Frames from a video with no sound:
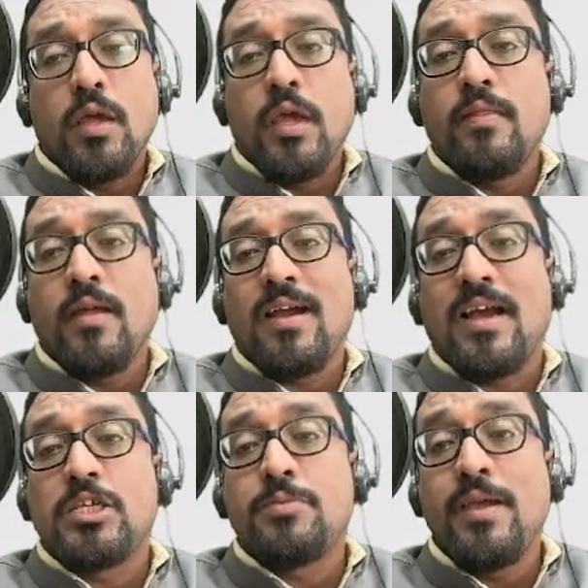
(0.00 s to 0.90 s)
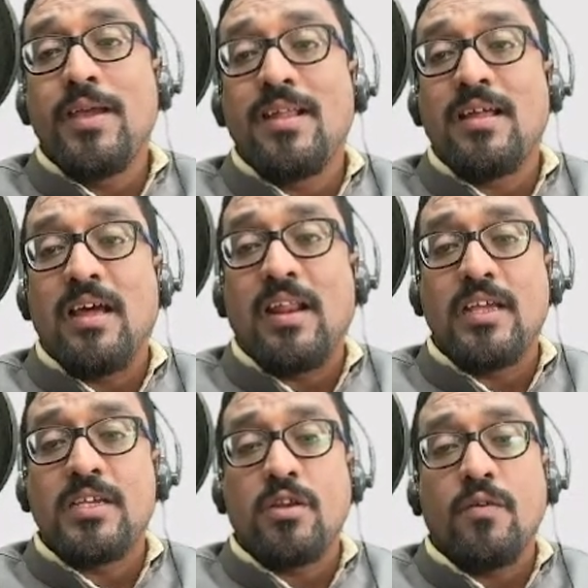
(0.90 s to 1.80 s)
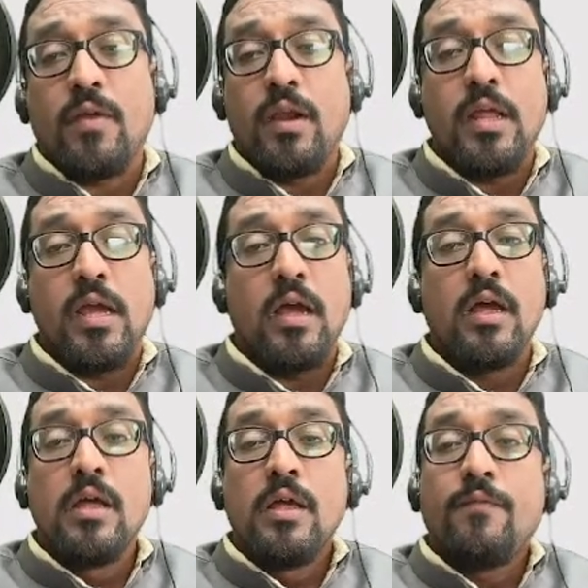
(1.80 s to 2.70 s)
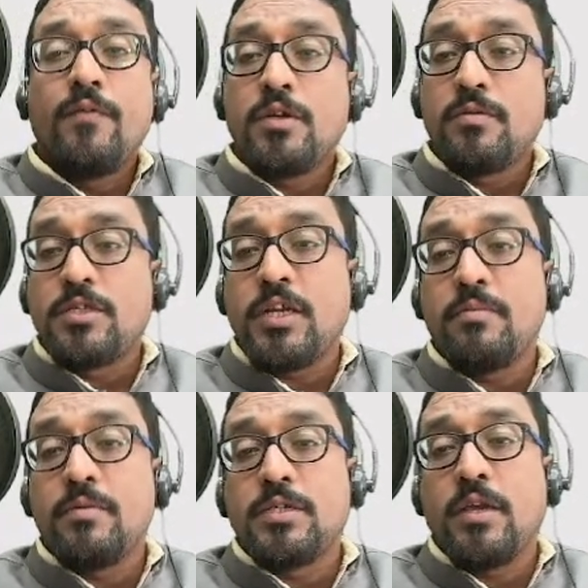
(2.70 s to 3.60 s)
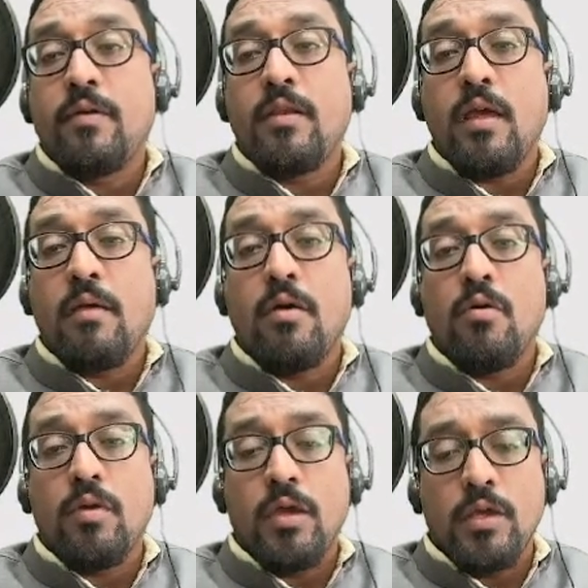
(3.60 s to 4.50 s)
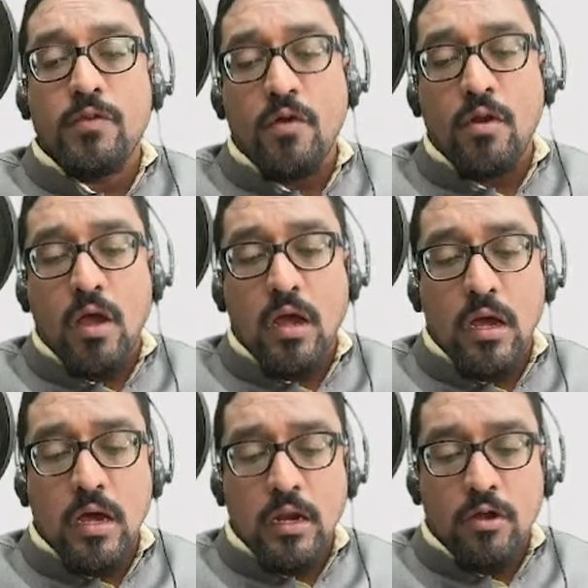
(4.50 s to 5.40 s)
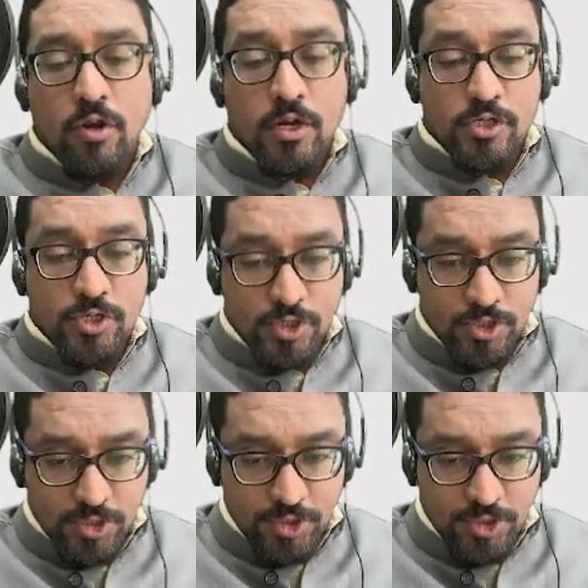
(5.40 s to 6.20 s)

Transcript: in the Kashmir region of India. Which of the statements given above is or are correct?